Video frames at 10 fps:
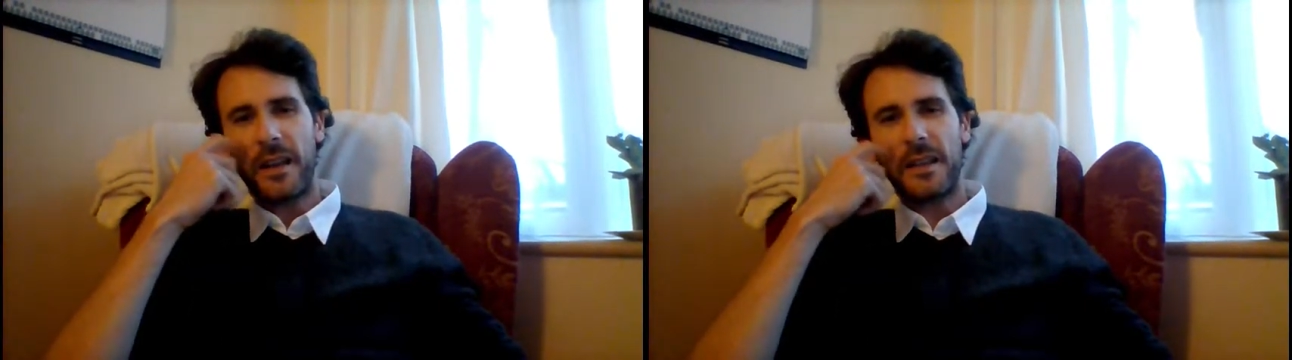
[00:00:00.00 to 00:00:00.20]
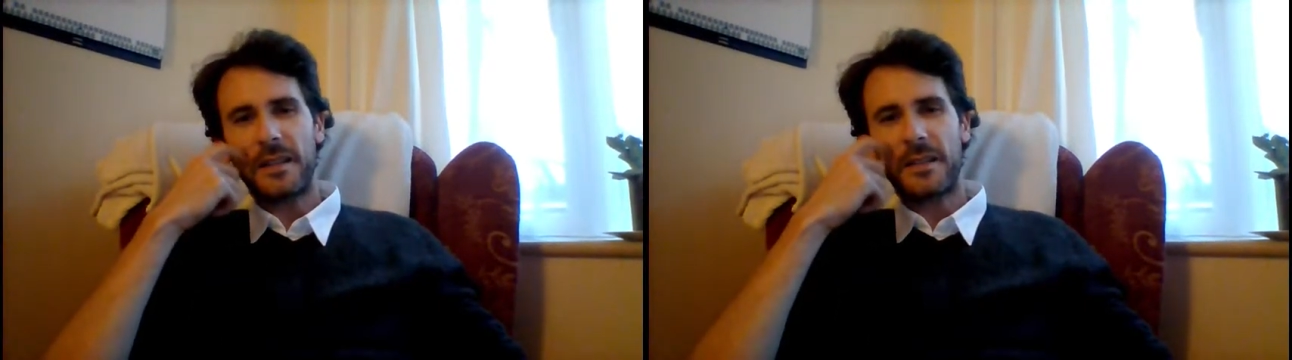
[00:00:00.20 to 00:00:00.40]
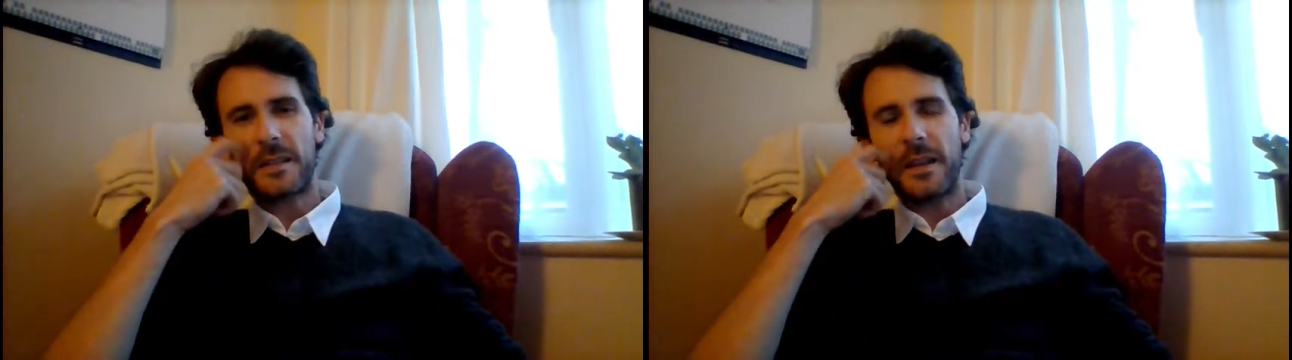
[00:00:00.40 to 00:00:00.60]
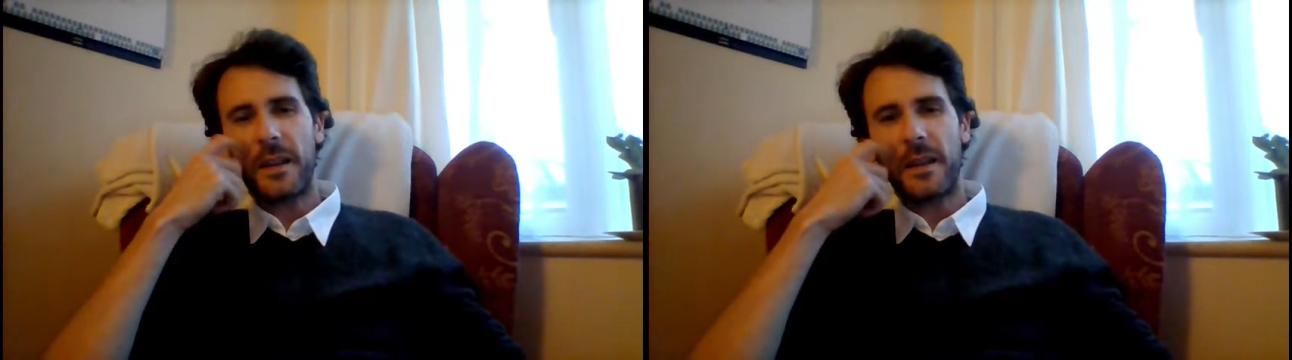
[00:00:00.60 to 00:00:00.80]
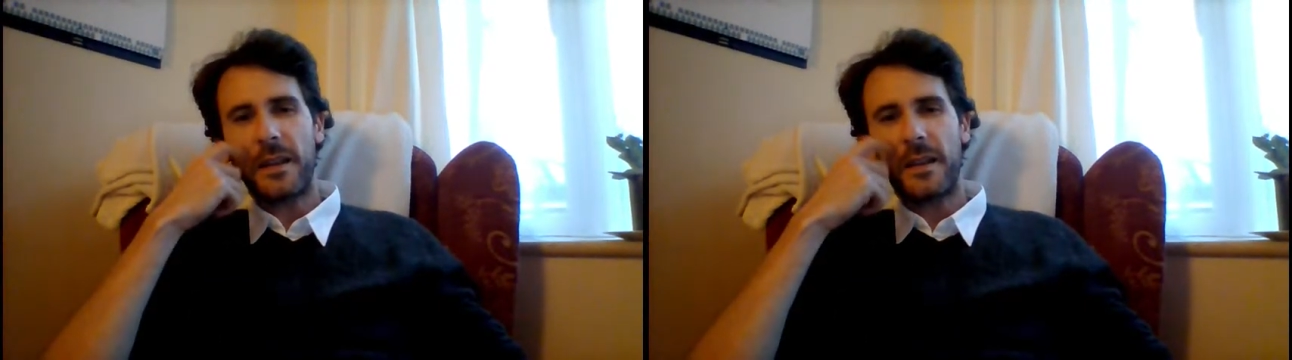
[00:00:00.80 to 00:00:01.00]

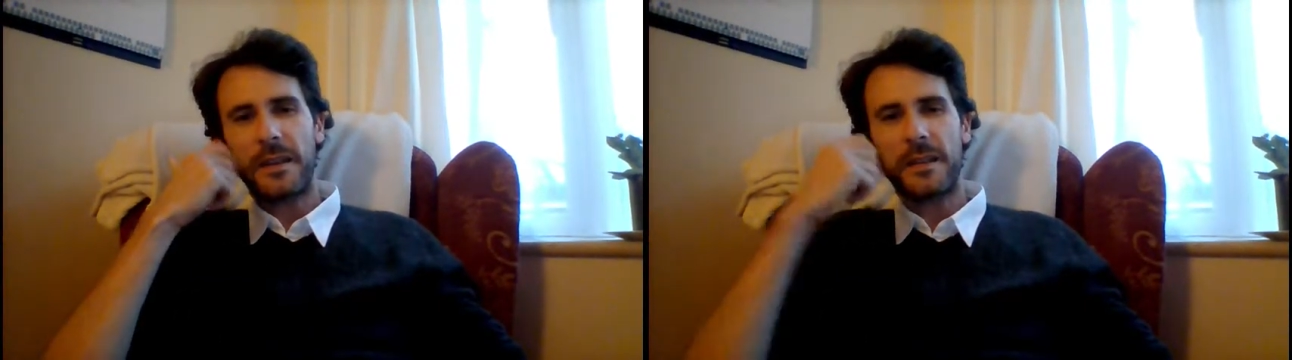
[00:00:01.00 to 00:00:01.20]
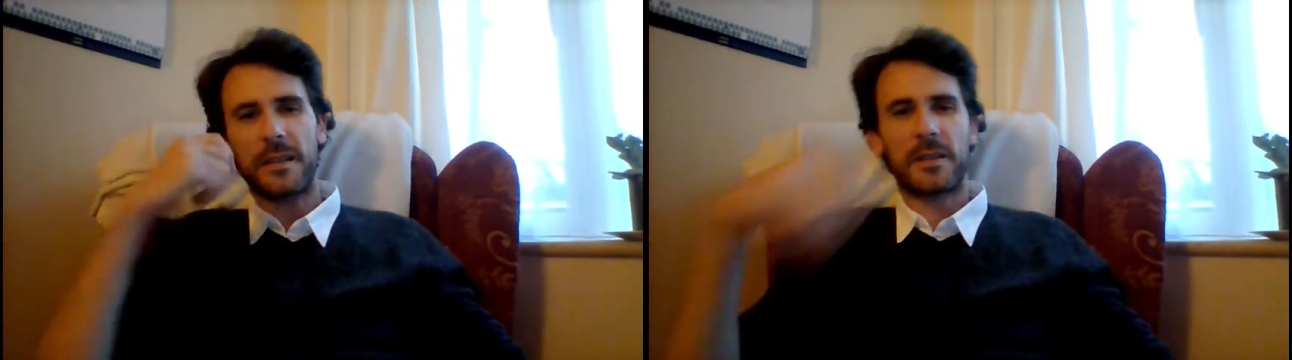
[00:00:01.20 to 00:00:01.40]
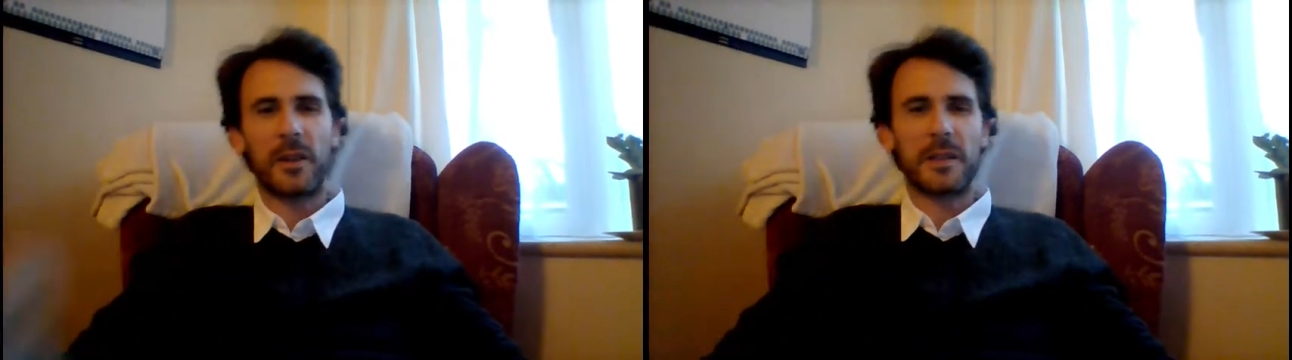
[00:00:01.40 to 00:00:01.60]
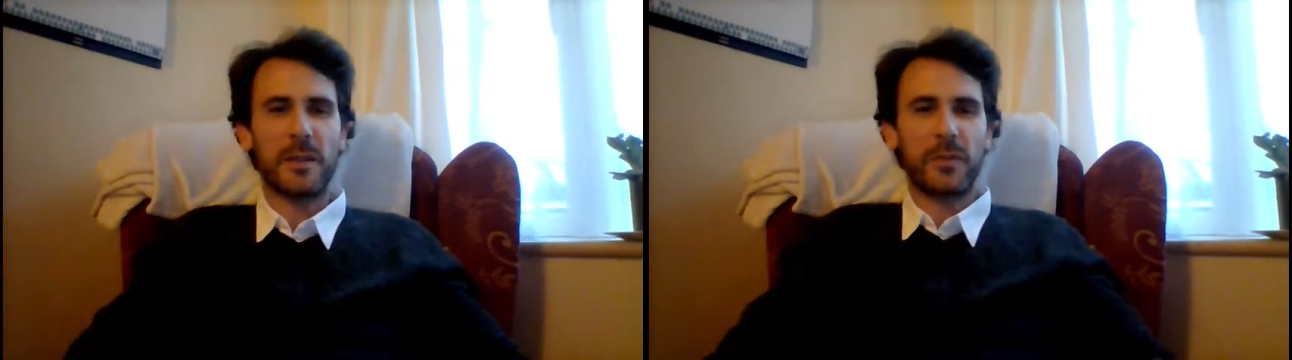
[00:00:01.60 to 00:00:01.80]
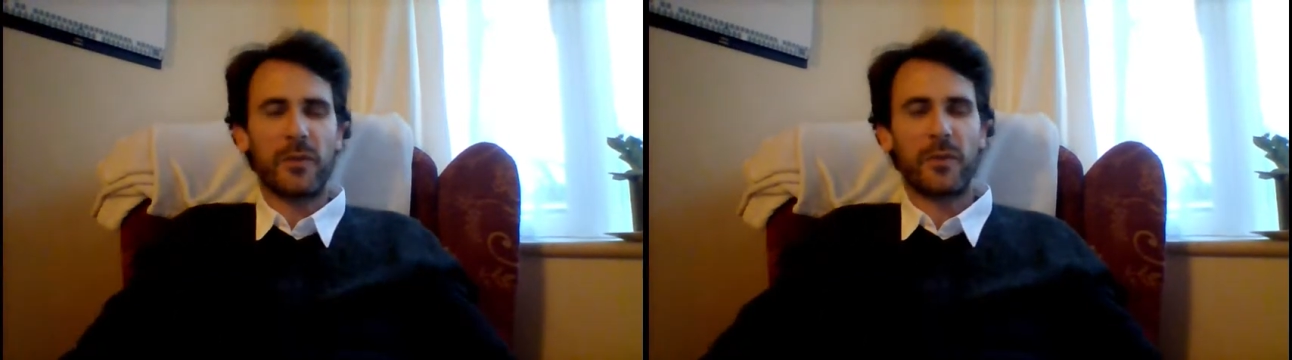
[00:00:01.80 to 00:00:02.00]
his
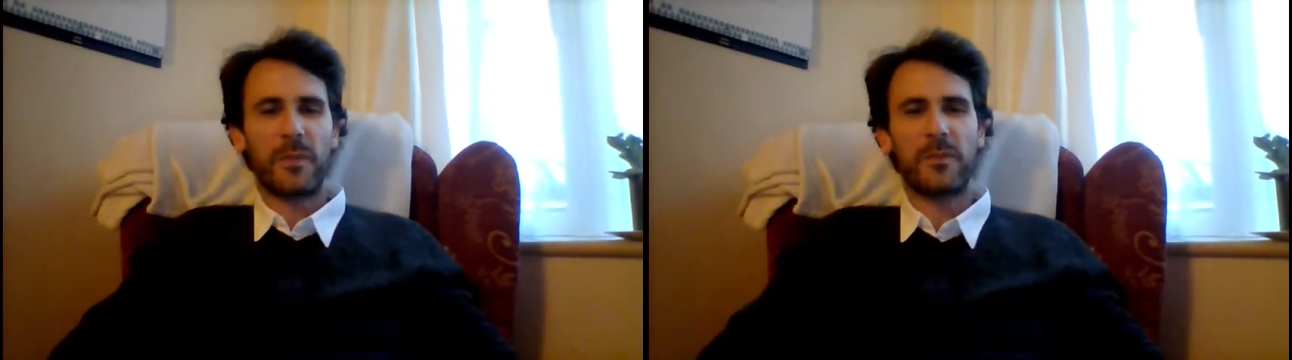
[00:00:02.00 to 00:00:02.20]
concept of